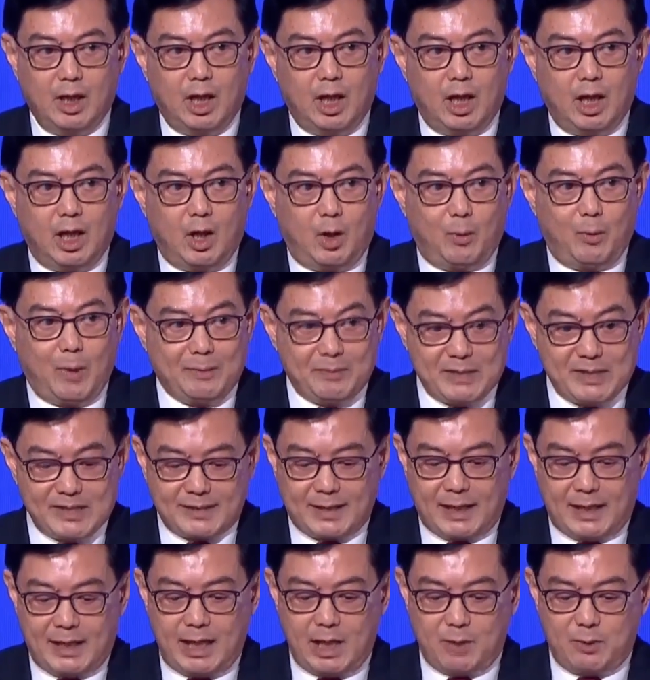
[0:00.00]
When
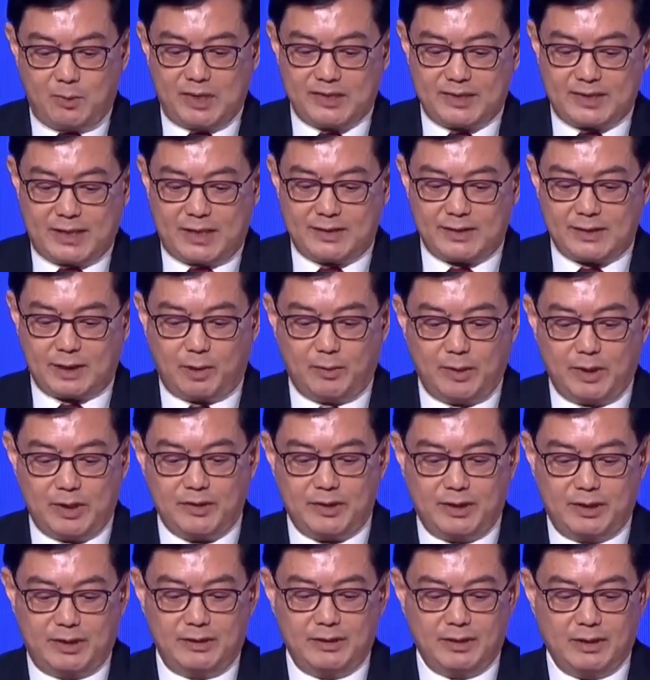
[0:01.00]
Mr. Lee was asked a
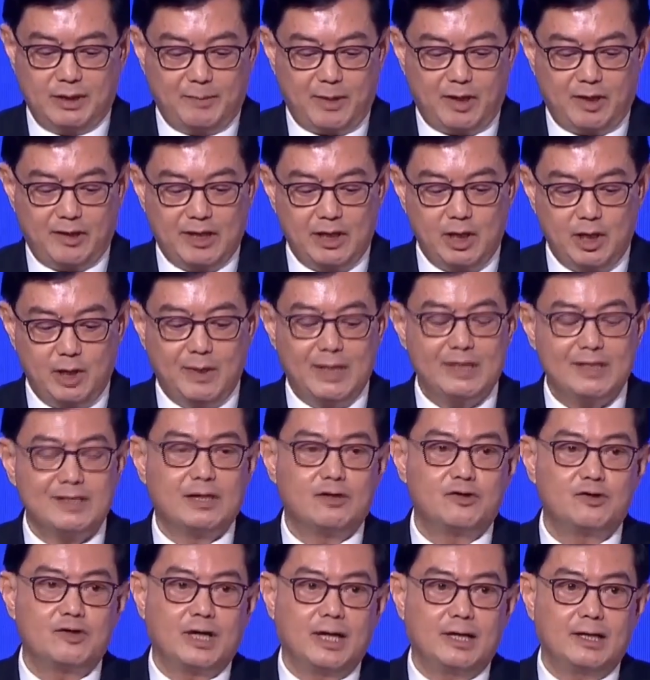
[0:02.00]
question about the US and
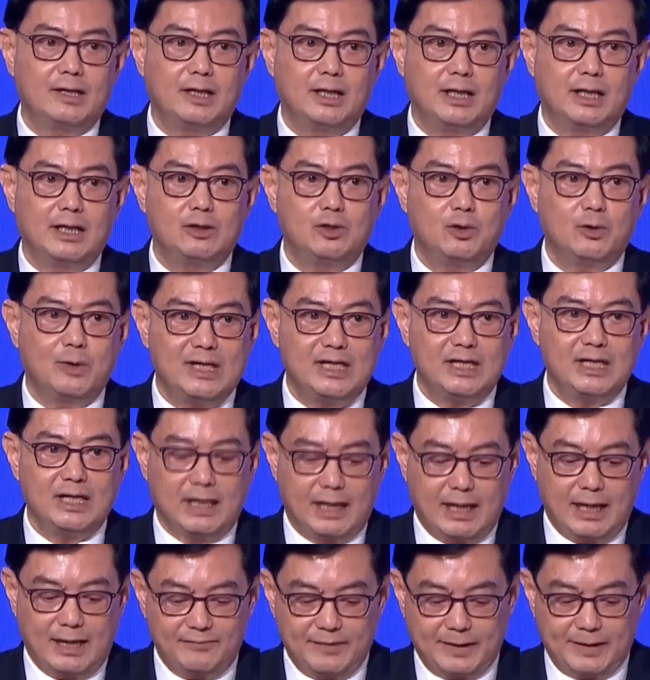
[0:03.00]
China in
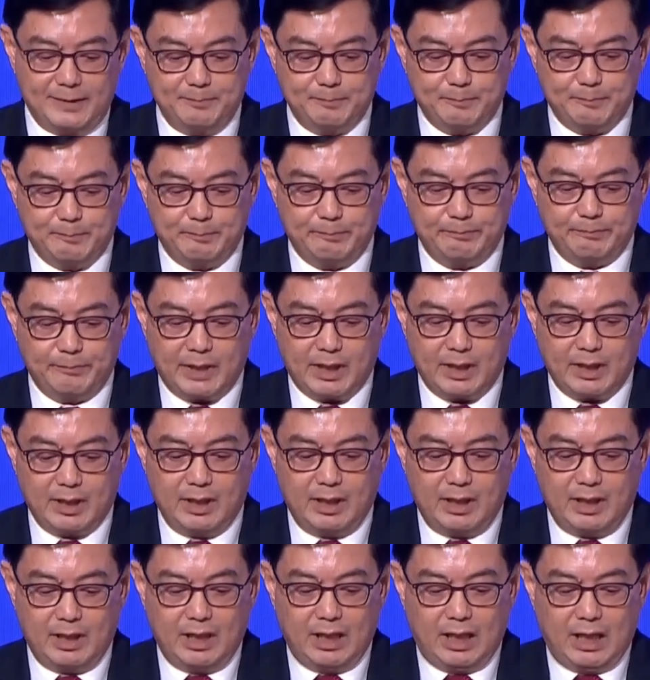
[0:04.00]
2011,
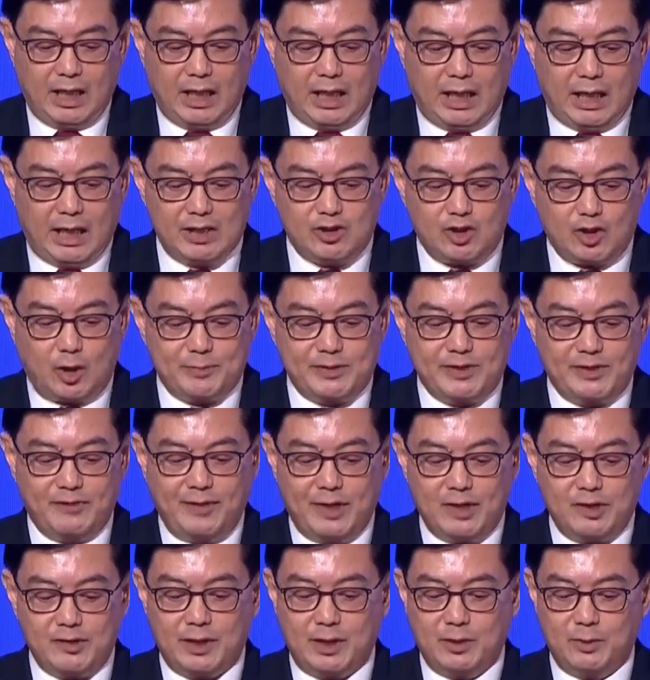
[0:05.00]
his
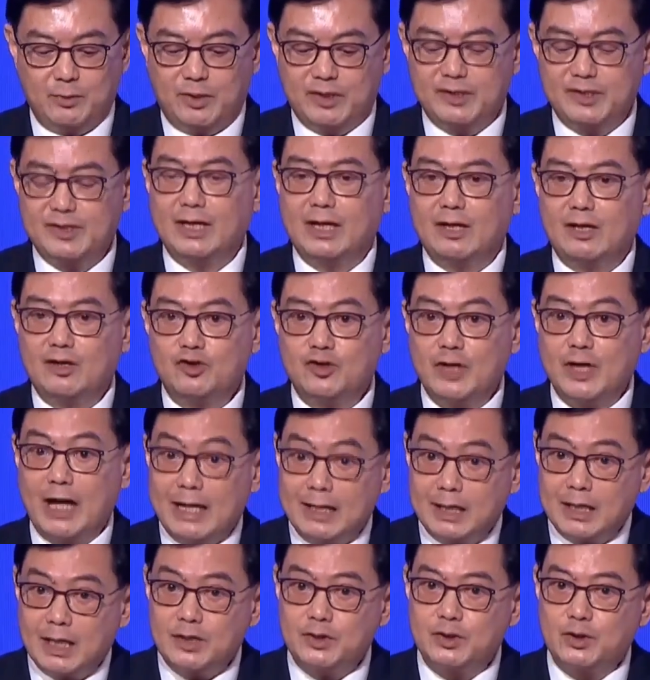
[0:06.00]
observation was that
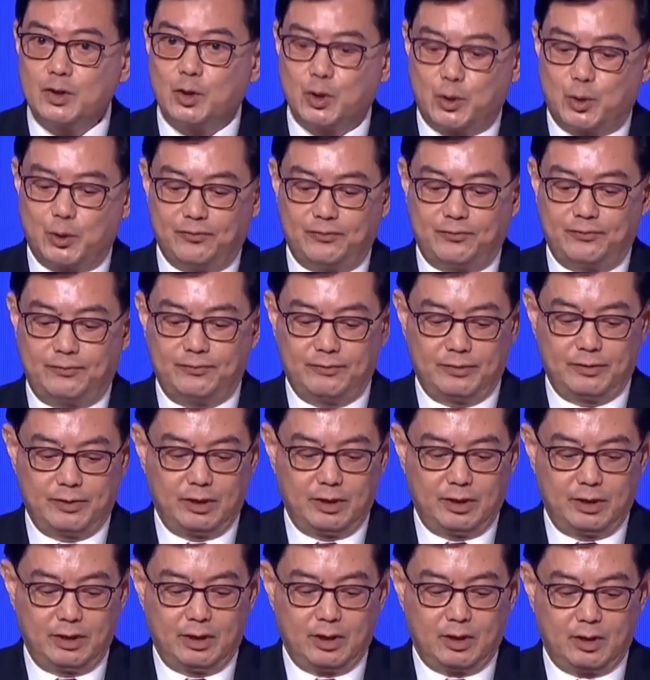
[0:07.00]
China's growth
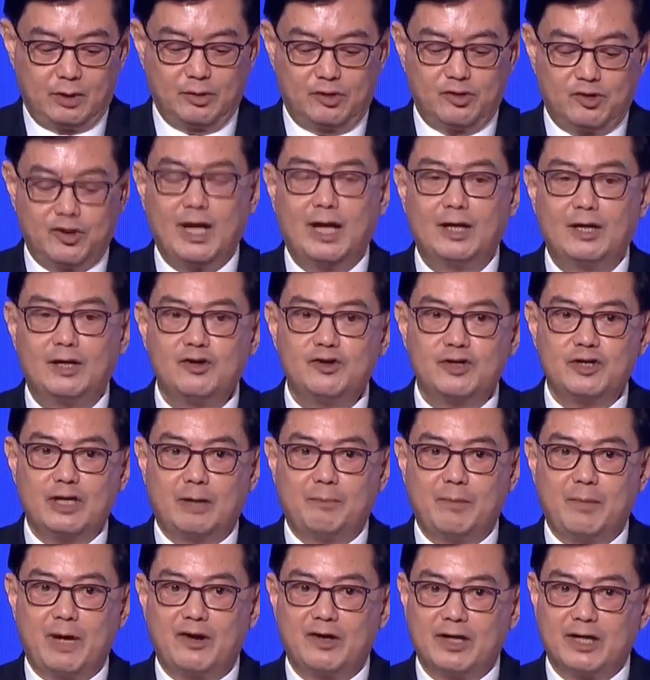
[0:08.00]
could challenge
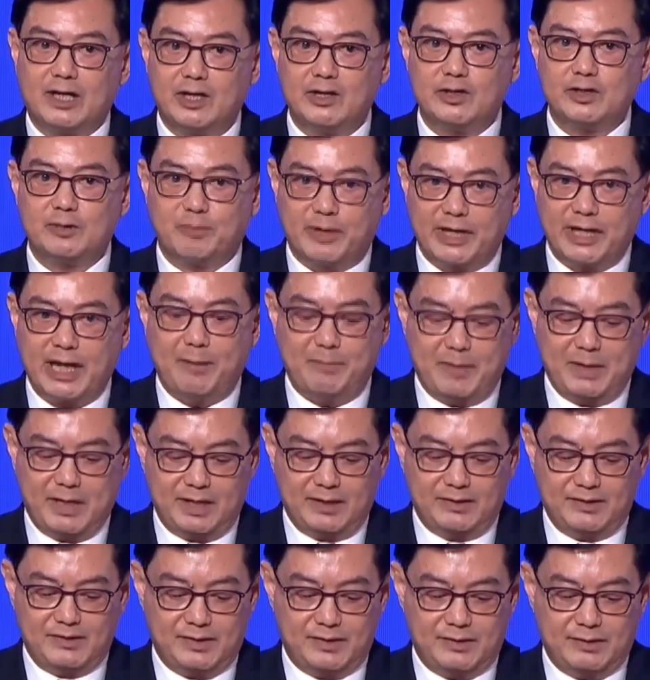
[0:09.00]
America's
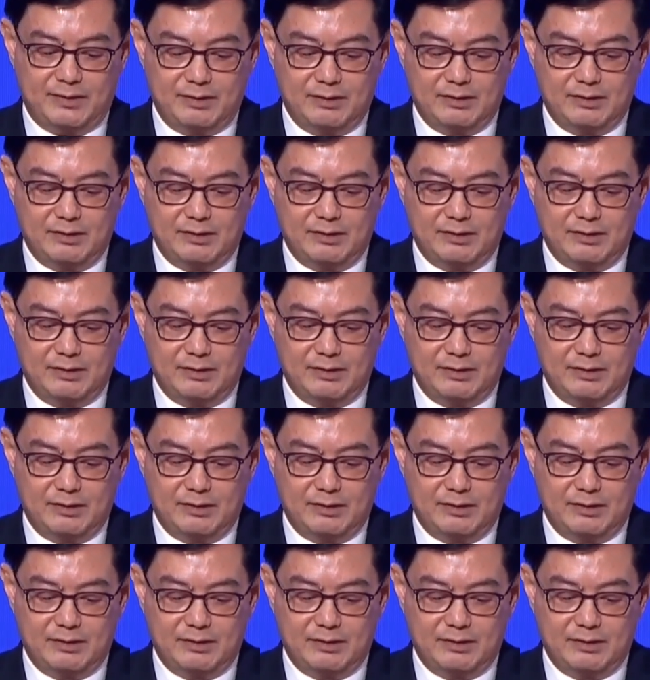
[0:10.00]
preeminence.